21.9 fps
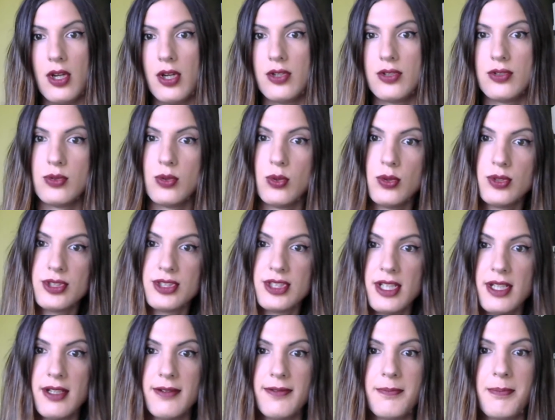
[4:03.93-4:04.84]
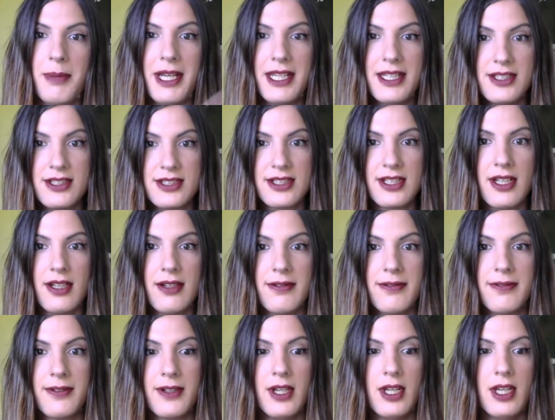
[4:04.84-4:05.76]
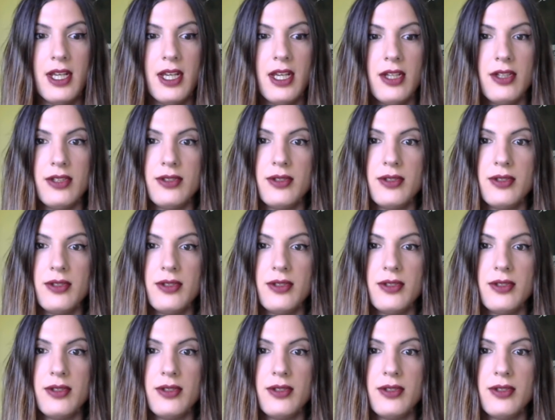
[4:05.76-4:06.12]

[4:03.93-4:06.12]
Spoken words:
draw stuff, paint stuff,